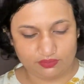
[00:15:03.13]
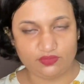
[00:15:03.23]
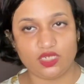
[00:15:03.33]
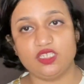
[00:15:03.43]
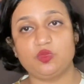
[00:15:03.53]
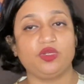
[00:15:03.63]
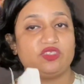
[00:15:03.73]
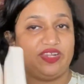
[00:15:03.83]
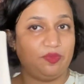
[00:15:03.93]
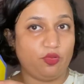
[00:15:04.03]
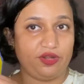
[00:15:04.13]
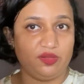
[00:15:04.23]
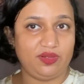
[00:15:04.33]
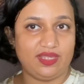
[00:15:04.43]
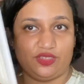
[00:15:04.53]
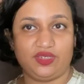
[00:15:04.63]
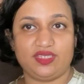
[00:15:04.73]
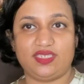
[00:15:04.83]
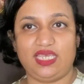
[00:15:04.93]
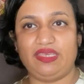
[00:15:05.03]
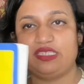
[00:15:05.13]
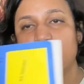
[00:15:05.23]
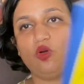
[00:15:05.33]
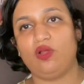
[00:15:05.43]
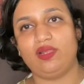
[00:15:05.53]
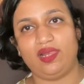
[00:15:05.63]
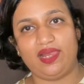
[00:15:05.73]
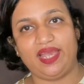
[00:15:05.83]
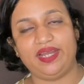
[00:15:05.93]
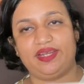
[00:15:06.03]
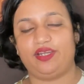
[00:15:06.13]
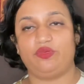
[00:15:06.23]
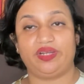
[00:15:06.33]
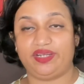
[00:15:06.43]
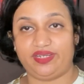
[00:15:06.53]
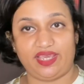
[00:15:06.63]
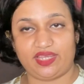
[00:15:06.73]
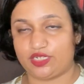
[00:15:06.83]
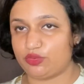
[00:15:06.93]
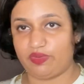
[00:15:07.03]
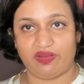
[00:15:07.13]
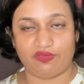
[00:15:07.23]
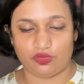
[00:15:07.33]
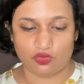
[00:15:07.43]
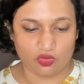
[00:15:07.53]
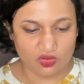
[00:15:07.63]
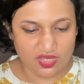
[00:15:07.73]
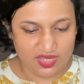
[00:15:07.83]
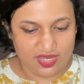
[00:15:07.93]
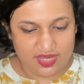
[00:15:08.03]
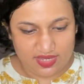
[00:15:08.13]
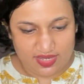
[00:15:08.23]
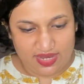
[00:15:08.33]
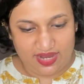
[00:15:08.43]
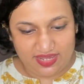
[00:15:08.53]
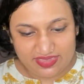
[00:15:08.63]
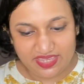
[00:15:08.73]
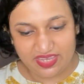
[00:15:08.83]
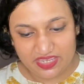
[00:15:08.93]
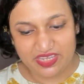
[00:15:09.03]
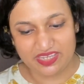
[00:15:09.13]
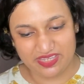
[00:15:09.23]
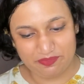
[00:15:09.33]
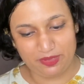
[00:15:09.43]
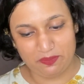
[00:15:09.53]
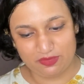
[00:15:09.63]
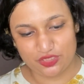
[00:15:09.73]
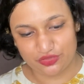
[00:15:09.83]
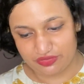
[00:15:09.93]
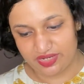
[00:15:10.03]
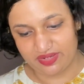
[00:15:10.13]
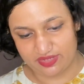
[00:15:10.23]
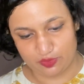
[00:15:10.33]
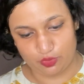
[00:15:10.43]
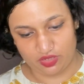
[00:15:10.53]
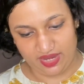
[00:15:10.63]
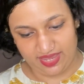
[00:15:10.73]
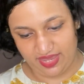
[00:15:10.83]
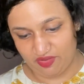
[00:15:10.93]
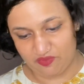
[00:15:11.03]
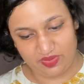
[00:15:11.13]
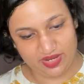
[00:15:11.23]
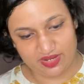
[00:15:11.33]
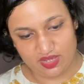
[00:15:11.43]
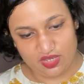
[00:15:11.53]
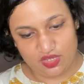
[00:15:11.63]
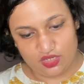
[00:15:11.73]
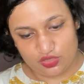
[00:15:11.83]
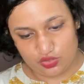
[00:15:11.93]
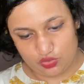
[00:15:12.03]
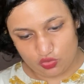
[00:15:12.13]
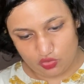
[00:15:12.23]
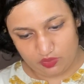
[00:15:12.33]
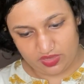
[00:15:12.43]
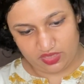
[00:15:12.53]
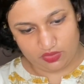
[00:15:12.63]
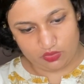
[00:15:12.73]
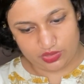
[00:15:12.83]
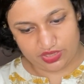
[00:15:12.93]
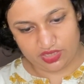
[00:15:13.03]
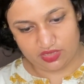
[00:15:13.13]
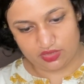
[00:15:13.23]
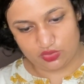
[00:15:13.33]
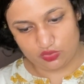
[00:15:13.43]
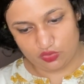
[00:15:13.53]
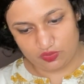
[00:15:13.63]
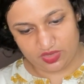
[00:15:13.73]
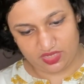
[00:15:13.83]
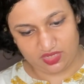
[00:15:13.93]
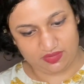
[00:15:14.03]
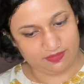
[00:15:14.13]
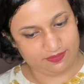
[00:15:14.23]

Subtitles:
this book is very portable, as you can see, small, light, and you can take it wherever you go. And I think people should read this book. I have made so many notes here, so many,